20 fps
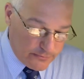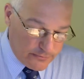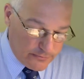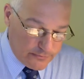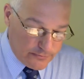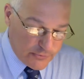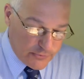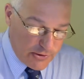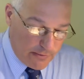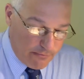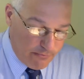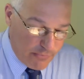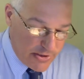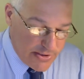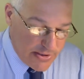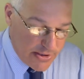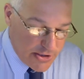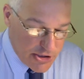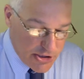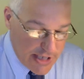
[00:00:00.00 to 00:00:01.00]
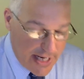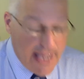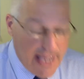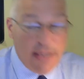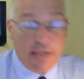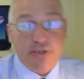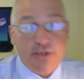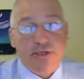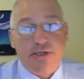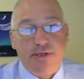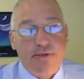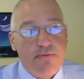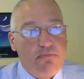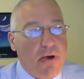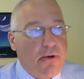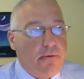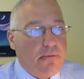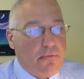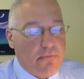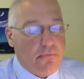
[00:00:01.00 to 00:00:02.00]
Some business challenges, but
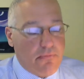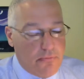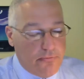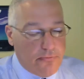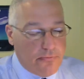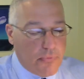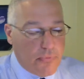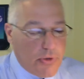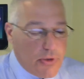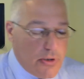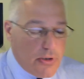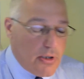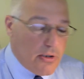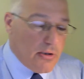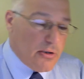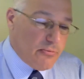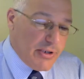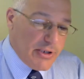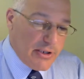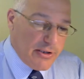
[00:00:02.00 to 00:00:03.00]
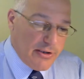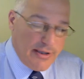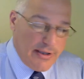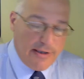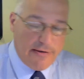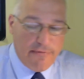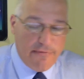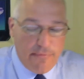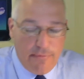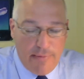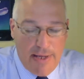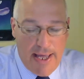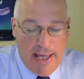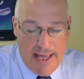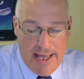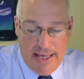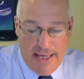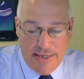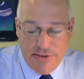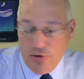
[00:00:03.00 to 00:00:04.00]
we can think of them
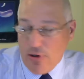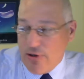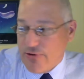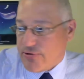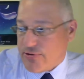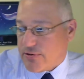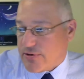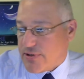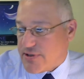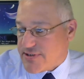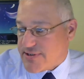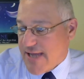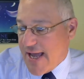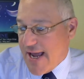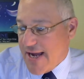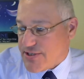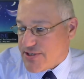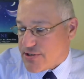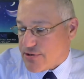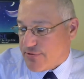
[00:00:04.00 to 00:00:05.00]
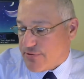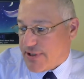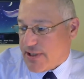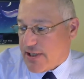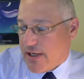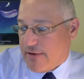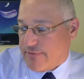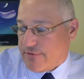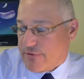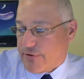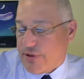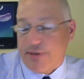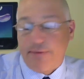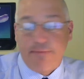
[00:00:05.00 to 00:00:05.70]
as also disaster recovery.